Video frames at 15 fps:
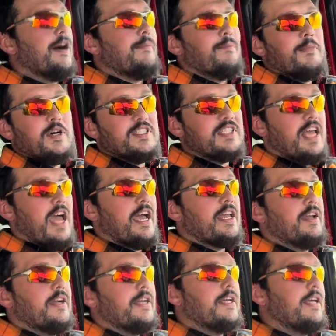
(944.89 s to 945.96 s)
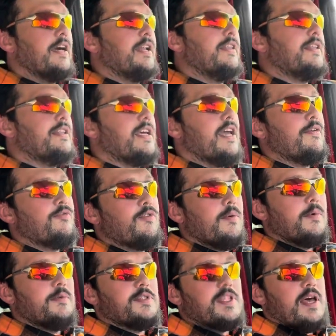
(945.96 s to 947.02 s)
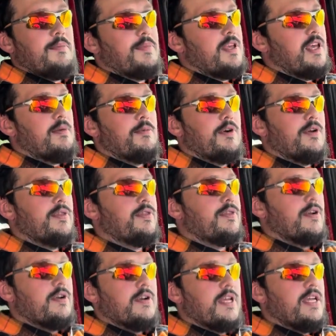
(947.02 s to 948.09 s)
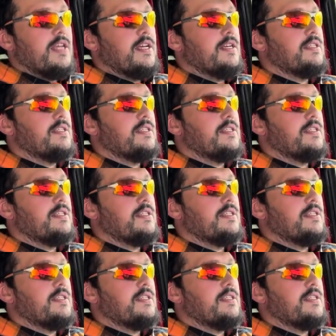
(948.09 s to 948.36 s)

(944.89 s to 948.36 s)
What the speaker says: Most accurate gun of the day for me was that PMR 30.